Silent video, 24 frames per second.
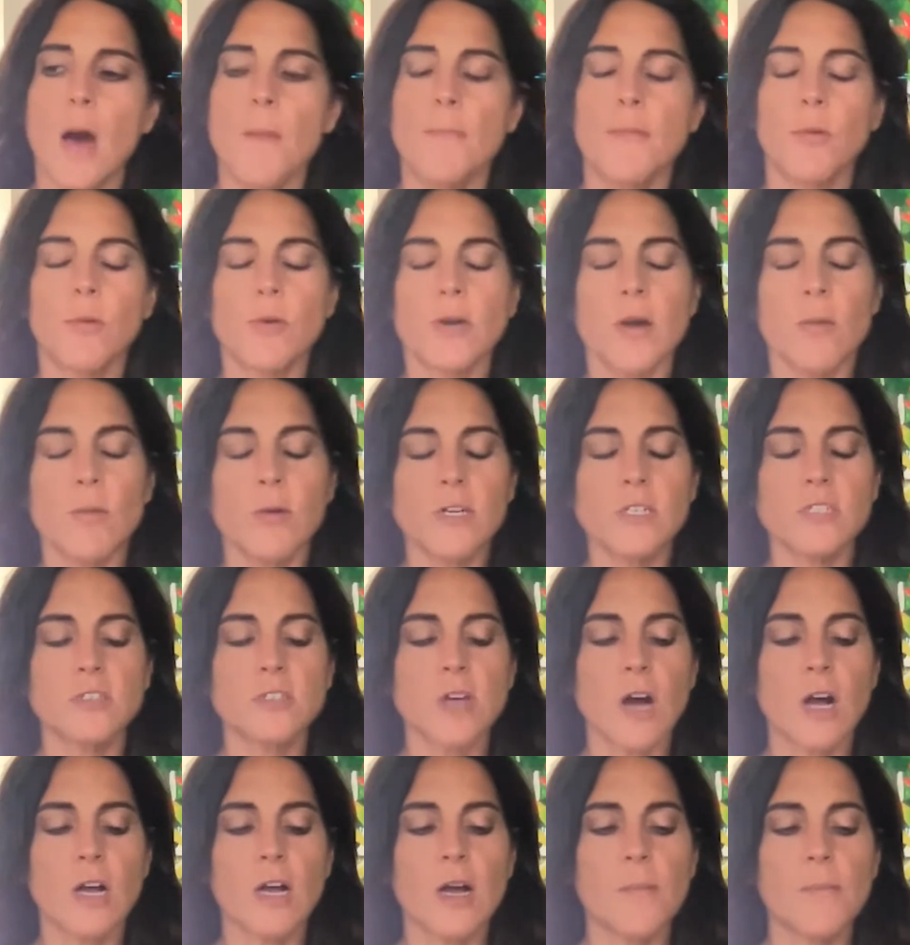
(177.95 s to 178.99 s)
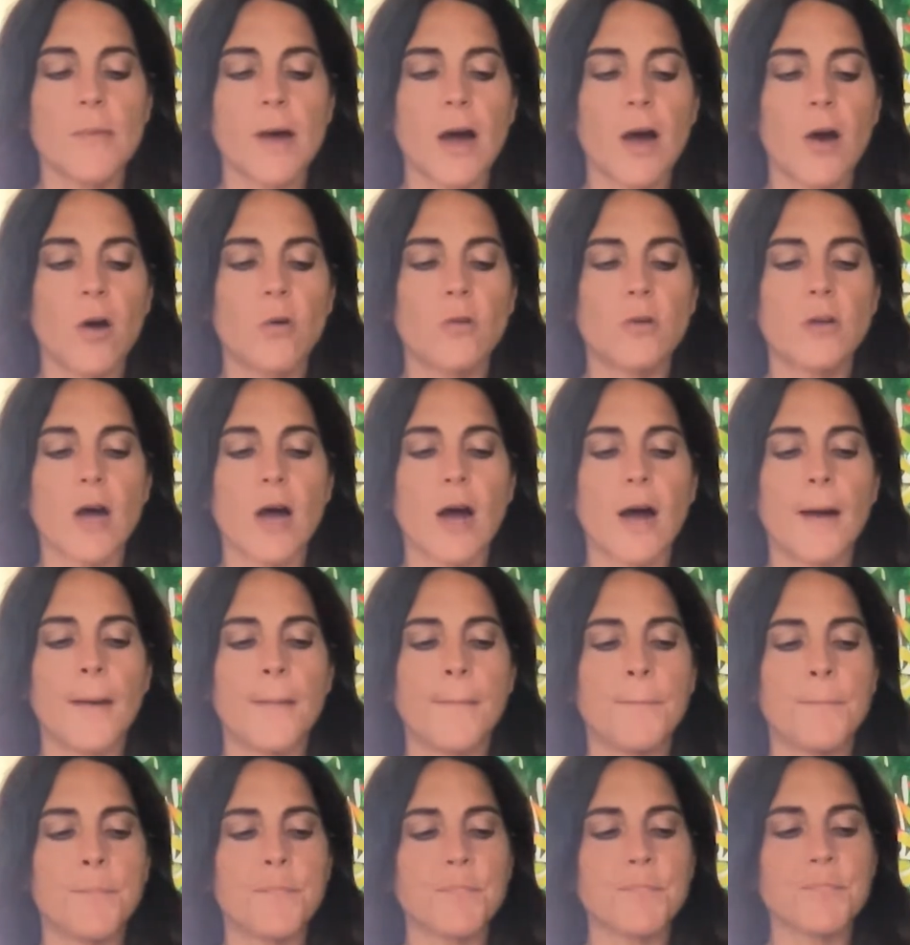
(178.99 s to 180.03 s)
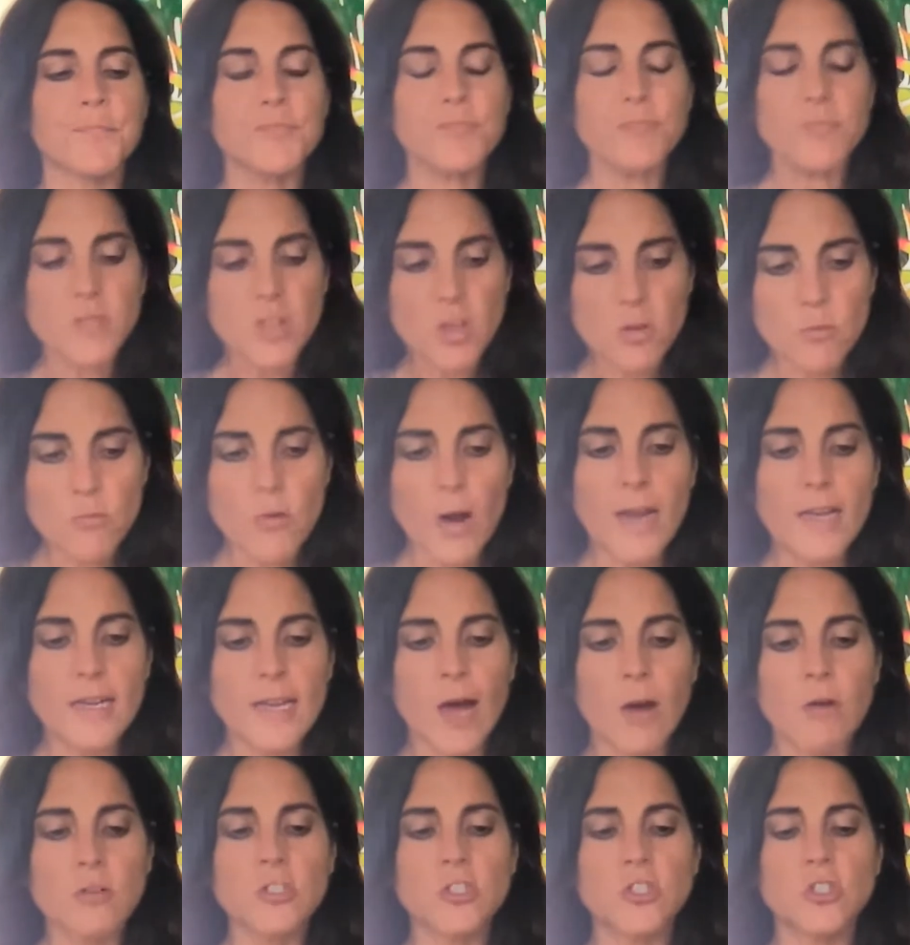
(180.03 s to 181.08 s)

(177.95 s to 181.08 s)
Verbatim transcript: But what I want to talk about um, right now is